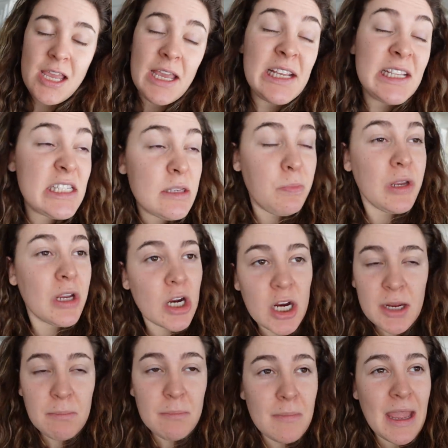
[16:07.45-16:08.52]

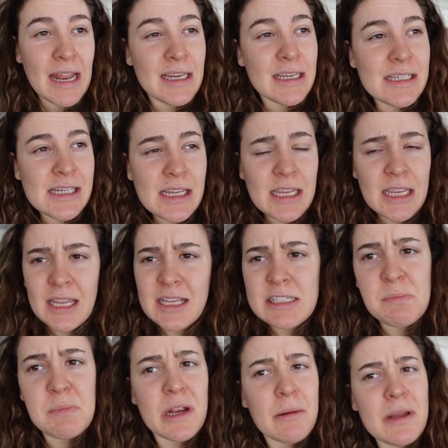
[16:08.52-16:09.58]
experimenting
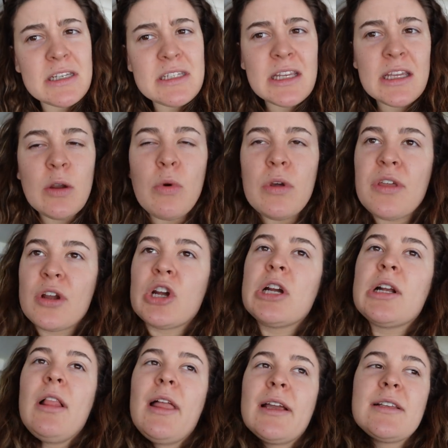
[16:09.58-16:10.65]
with
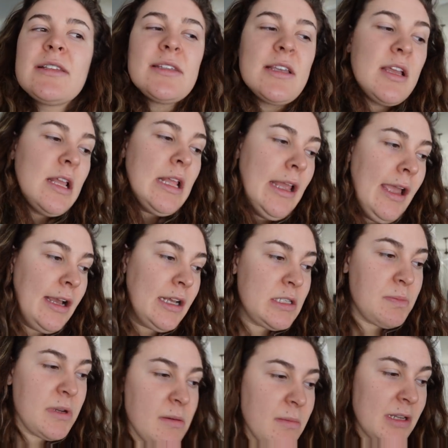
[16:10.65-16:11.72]
acrylics,
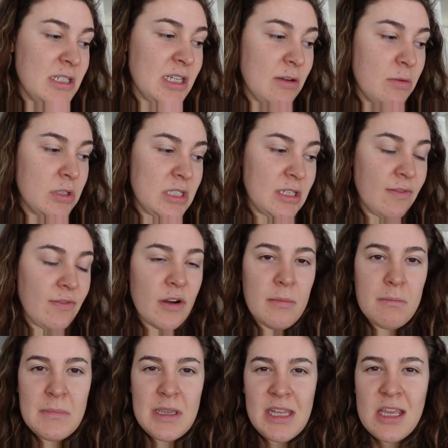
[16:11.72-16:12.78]
experimenting with
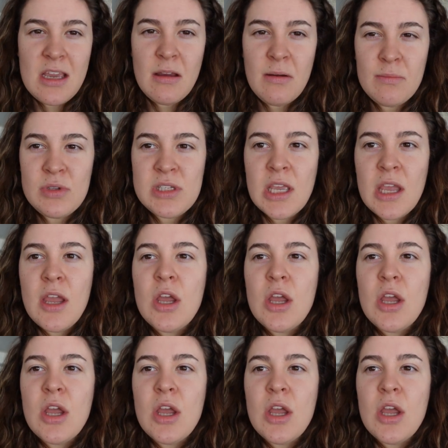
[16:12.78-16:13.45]
different mediums.